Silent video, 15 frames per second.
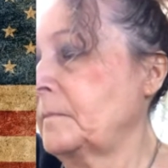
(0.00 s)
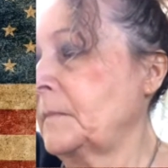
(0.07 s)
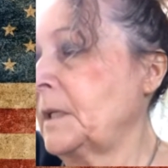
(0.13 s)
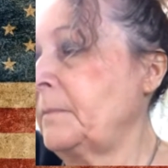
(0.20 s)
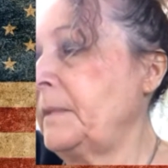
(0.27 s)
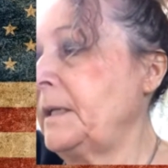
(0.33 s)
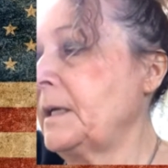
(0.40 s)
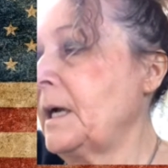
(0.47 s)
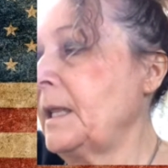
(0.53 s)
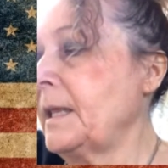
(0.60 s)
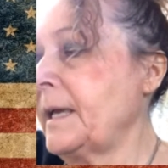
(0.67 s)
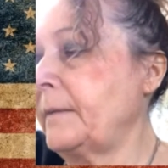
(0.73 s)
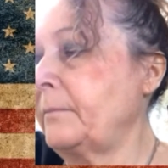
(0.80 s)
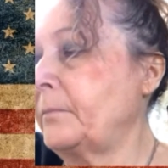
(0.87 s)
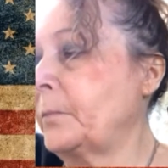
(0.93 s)
I mean, I
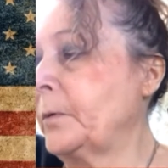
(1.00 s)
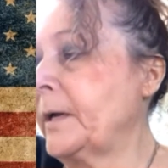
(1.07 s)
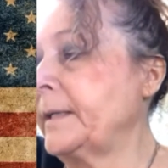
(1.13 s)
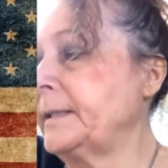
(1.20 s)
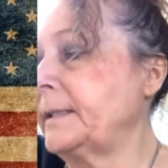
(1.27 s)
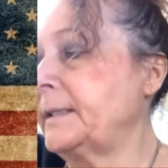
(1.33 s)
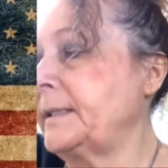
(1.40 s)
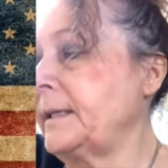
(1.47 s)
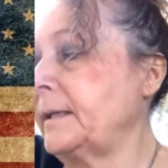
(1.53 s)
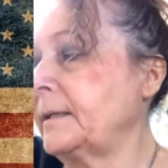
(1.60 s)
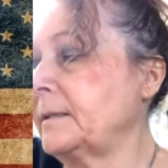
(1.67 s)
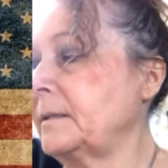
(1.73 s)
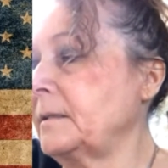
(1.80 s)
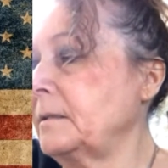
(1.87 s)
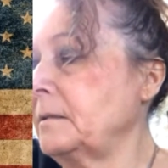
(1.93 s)
like
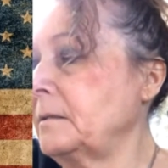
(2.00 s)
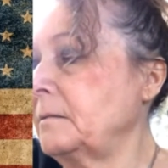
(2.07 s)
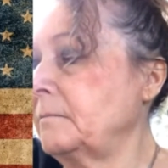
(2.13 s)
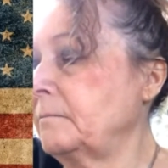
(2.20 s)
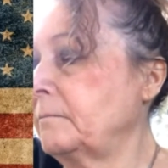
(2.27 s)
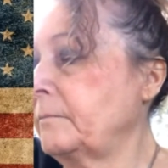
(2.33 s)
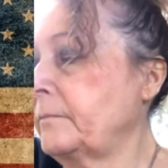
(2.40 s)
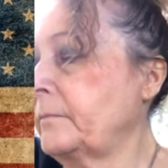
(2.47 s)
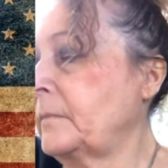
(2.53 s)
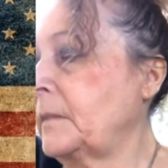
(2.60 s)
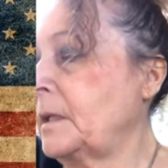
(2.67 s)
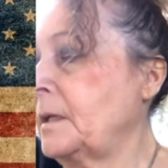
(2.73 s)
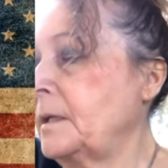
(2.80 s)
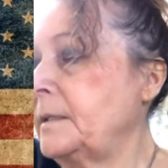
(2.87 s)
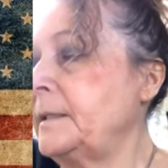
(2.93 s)
breadsticks and
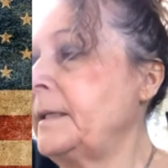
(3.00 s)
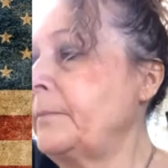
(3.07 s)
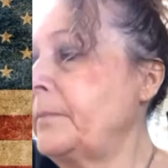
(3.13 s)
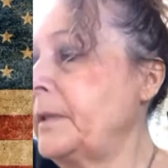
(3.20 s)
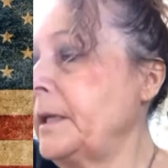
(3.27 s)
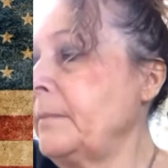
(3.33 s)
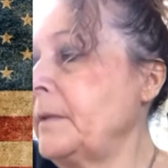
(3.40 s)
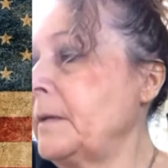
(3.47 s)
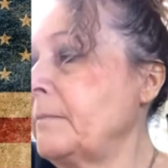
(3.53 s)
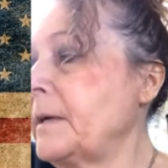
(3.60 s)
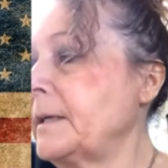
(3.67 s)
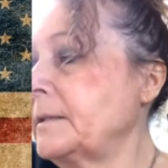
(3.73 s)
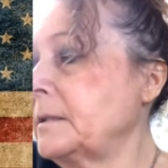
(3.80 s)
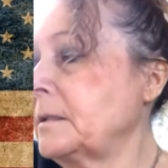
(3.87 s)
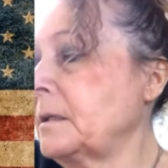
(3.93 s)
dip them in
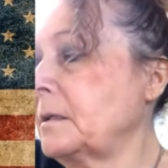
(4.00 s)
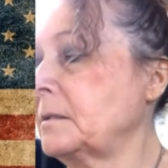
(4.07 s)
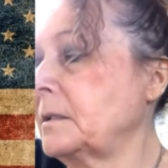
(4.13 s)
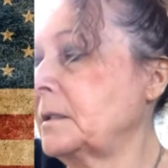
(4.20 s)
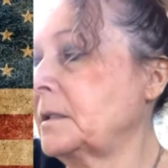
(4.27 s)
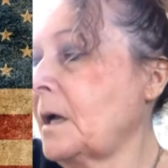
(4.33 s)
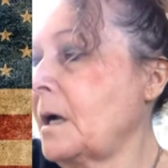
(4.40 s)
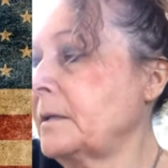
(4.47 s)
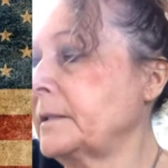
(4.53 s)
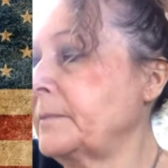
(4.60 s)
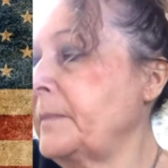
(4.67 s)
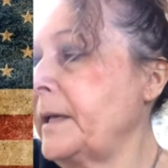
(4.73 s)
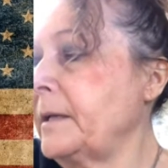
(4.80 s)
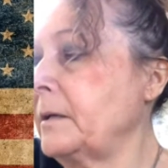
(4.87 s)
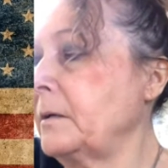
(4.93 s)
my sauce
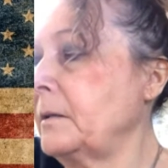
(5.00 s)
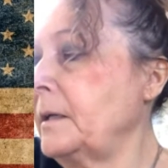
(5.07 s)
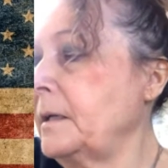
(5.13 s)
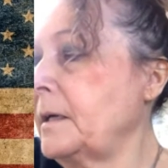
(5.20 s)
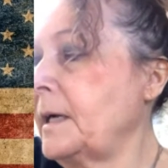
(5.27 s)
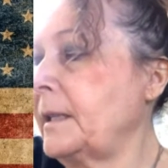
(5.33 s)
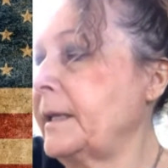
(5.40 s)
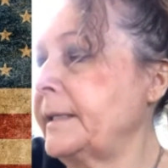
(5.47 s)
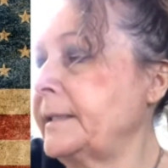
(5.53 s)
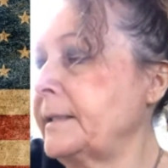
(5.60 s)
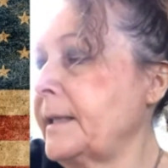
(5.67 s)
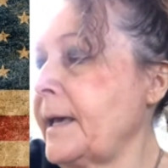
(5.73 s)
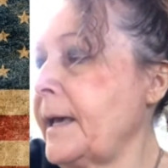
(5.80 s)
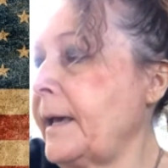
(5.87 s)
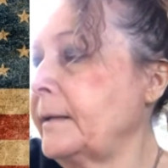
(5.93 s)
better than I liked
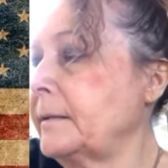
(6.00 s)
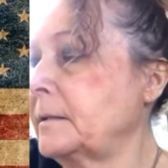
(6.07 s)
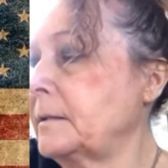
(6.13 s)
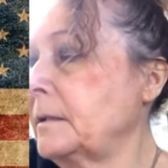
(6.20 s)
that.